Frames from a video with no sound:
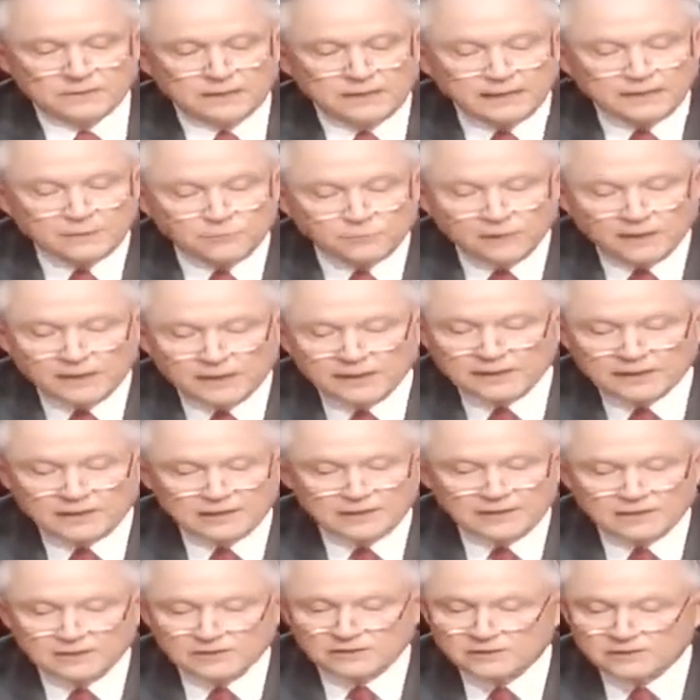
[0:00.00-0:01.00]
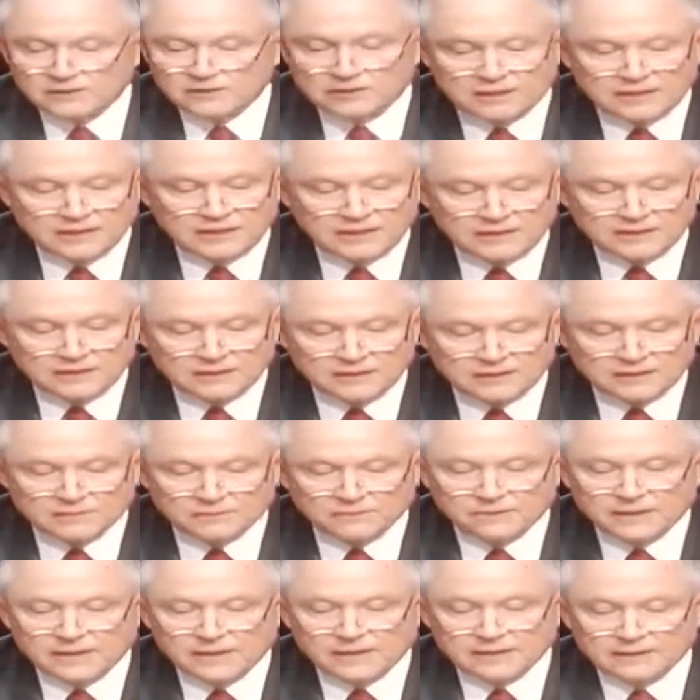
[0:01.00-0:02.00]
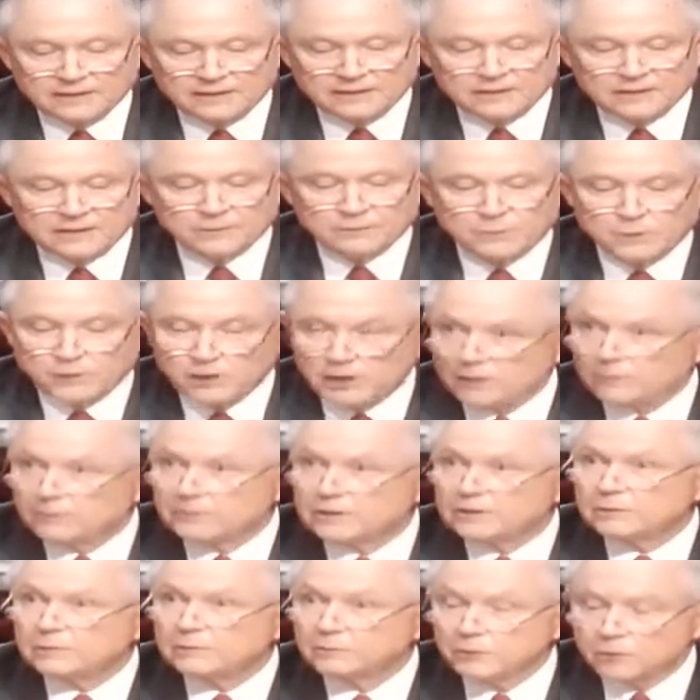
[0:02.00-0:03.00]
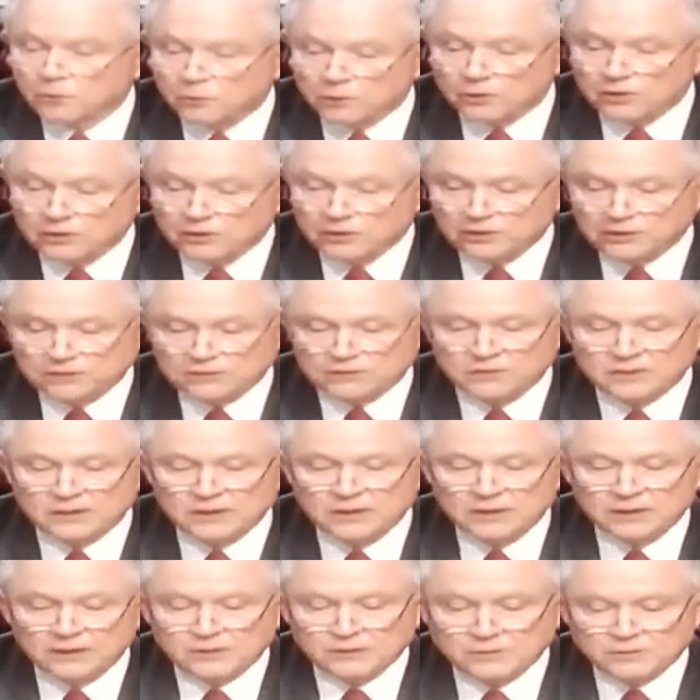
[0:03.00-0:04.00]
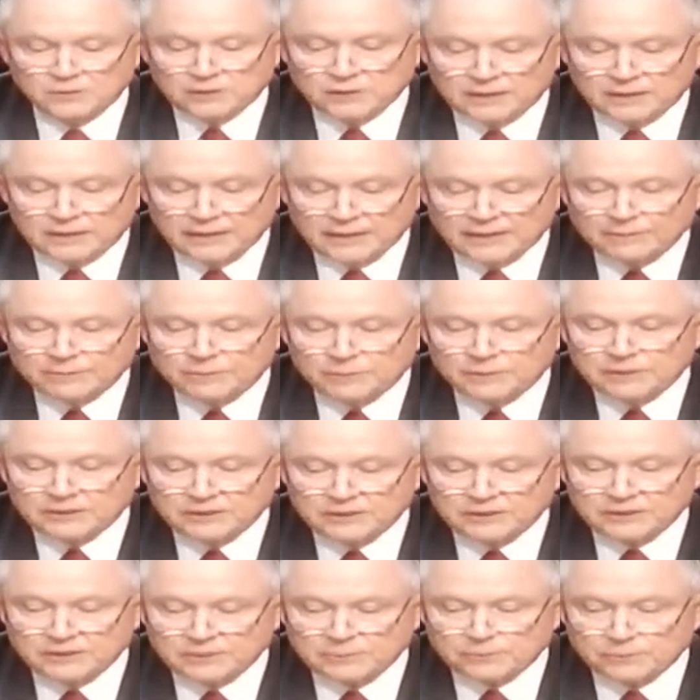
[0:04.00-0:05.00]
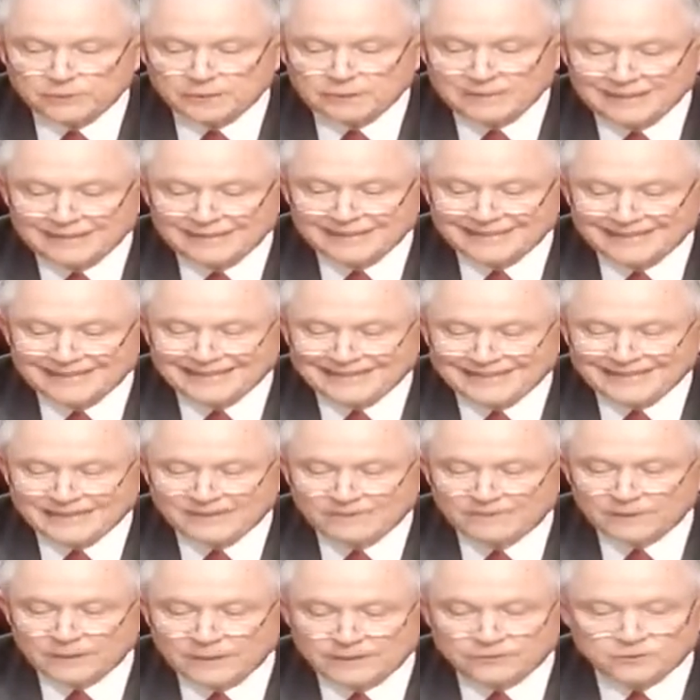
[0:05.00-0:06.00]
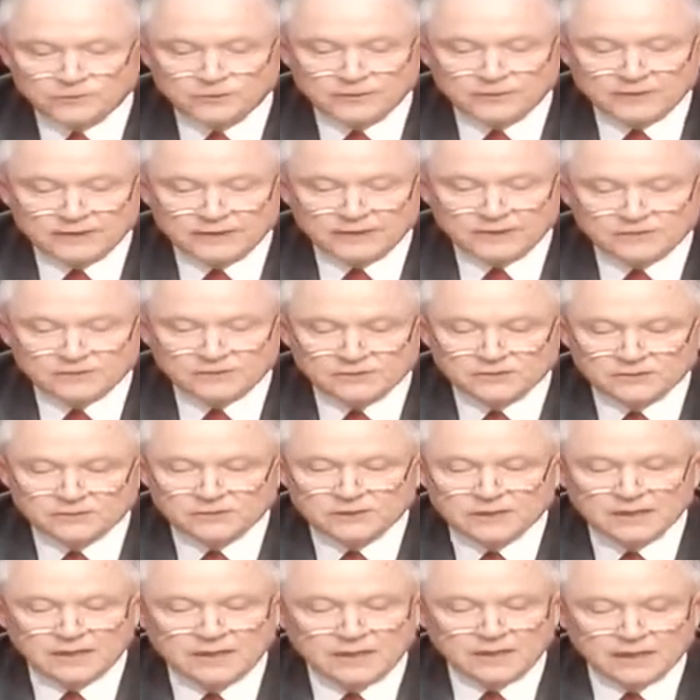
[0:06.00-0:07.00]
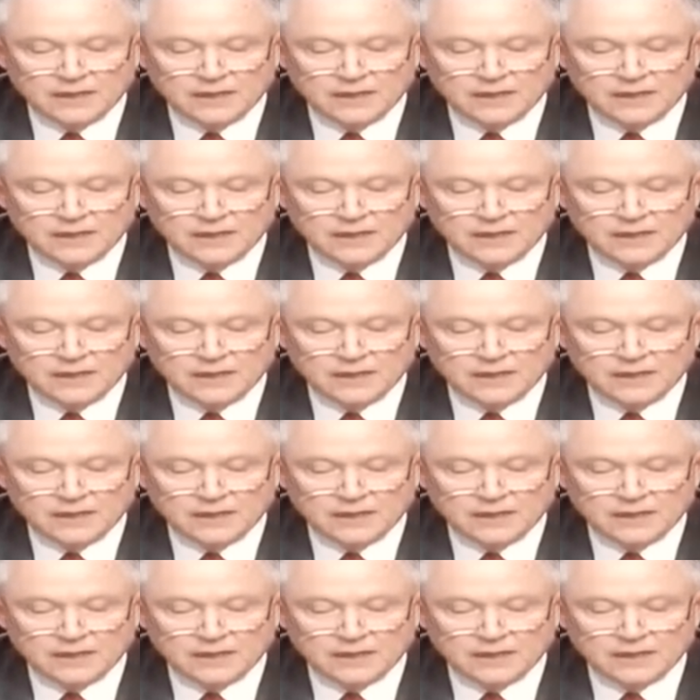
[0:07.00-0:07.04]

That regulation states in effect that department employees should not participate in investigations